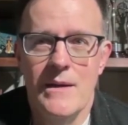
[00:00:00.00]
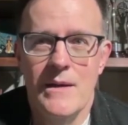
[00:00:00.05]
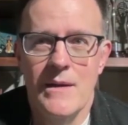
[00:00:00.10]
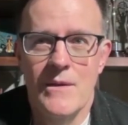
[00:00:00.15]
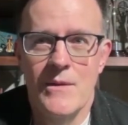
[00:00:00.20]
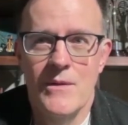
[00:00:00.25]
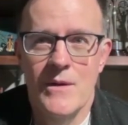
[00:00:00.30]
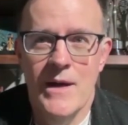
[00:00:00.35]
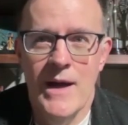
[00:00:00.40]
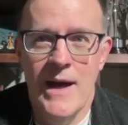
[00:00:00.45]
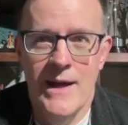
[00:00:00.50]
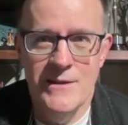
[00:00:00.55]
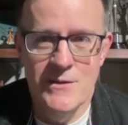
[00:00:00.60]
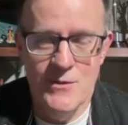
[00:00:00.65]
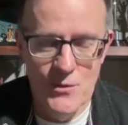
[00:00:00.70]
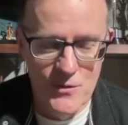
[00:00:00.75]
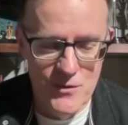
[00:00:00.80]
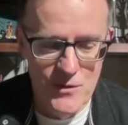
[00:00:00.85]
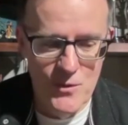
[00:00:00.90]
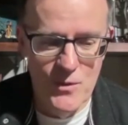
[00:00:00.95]
the guys
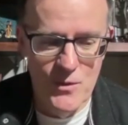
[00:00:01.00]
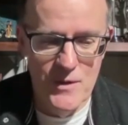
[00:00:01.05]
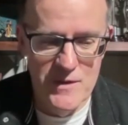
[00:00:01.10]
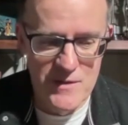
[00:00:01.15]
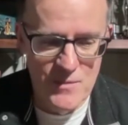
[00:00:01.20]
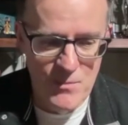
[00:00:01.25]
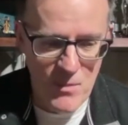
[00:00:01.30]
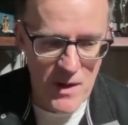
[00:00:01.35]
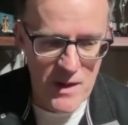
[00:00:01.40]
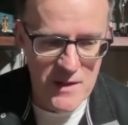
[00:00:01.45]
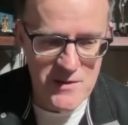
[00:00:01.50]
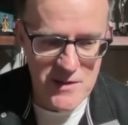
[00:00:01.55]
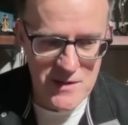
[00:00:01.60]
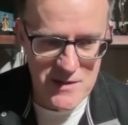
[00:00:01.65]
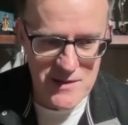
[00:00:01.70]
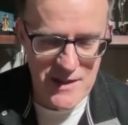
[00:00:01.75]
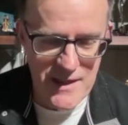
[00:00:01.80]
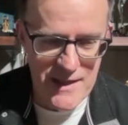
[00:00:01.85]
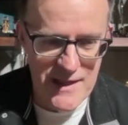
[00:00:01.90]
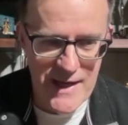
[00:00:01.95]
who are doing as much
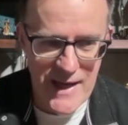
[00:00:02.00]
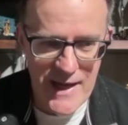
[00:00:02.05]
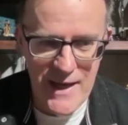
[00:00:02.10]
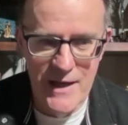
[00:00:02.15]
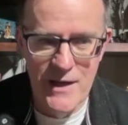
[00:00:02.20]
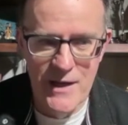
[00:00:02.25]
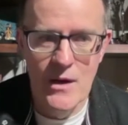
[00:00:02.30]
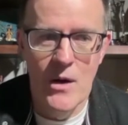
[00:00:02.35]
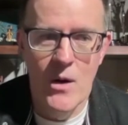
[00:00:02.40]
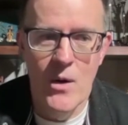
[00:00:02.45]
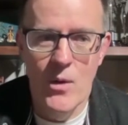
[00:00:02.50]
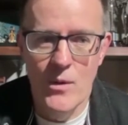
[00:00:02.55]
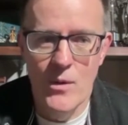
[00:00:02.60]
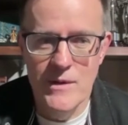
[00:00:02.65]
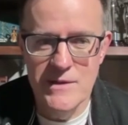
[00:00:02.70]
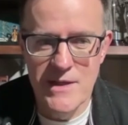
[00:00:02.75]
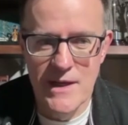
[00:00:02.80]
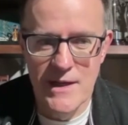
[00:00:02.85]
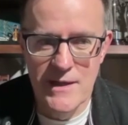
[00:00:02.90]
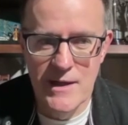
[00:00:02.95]
as they can
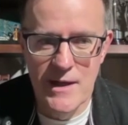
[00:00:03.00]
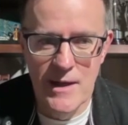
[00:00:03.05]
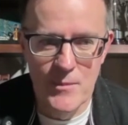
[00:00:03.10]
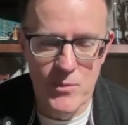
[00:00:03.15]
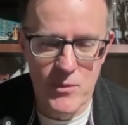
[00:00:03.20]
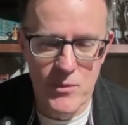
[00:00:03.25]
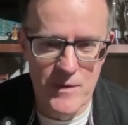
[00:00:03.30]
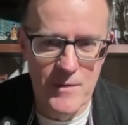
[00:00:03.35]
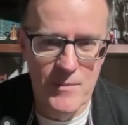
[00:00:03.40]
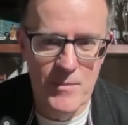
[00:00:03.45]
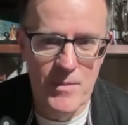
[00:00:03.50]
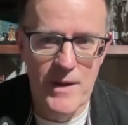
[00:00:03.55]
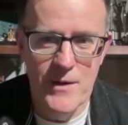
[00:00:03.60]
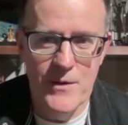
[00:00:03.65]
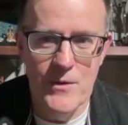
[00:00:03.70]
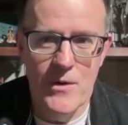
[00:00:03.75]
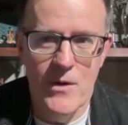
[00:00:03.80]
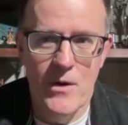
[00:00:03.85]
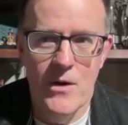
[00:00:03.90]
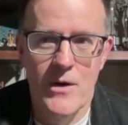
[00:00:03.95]
always end up with the
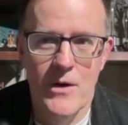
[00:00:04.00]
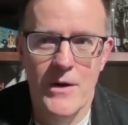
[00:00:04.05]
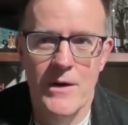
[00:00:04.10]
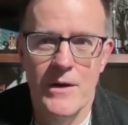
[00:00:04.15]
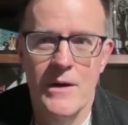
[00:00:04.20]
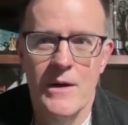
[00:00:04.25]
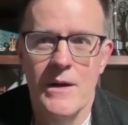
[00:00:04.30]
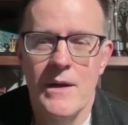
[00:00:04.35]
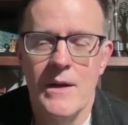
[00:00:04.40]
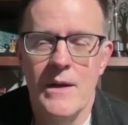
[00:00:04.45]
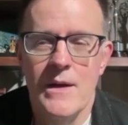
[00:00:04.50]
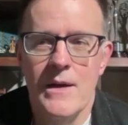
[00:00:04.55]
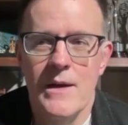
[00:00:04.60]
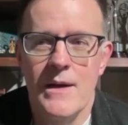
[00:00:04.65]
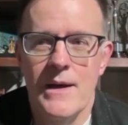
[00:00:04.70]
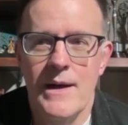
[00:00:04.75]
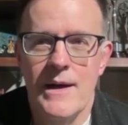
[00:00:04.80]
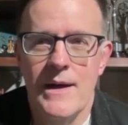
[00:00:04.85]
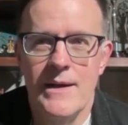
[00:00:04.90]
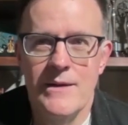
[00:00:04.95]
better art.
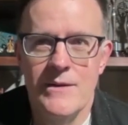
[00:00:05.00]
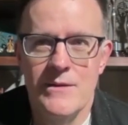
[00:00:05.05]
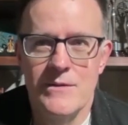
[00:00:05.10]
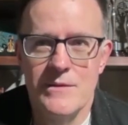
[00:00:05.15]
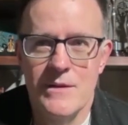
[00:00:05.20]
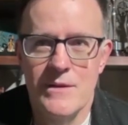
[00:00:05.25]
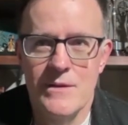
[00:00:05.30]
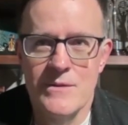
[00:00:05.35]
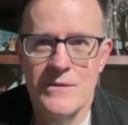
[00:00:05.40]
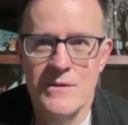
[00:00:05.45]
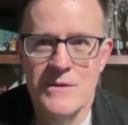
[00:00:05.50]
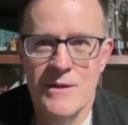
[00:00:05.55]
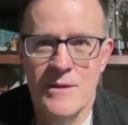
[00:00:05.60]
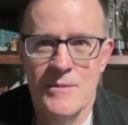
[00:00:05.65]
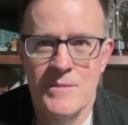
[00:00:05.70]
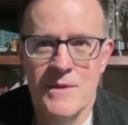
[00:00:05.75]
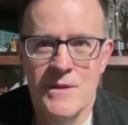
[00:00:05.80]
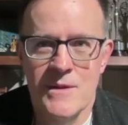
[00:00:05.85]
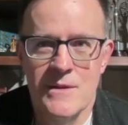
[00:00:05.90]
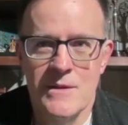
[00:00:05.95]
And there is
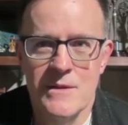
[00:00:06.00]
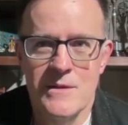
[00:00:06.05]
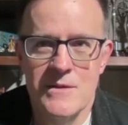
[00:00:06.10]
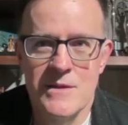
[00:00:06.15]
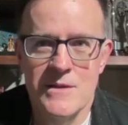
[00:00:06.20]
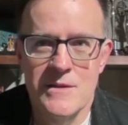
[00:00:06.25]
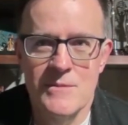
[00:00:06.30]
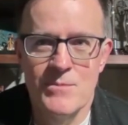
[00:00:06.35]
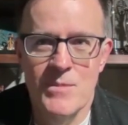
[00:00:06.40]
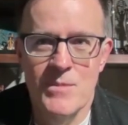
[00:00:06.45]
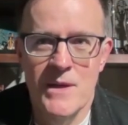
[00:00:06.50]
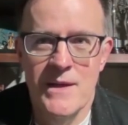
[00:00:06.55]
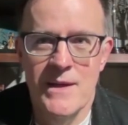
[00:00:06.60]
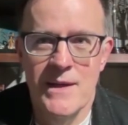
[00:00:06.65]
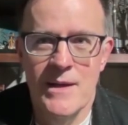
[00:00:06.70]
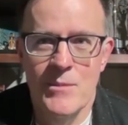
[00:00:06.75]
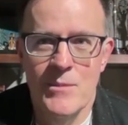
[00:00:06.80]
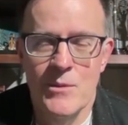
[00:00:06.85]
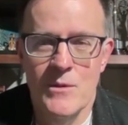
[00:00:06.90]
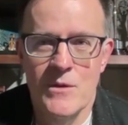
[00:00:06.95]
something to just being
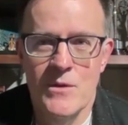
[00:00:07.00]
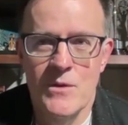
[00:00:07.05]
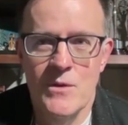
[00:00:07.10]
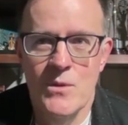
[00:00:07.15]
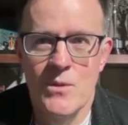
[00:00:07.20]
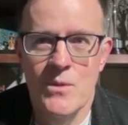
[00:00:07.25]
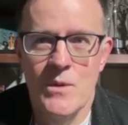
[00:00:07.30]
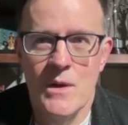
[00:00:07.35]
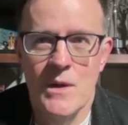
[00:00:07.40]
able to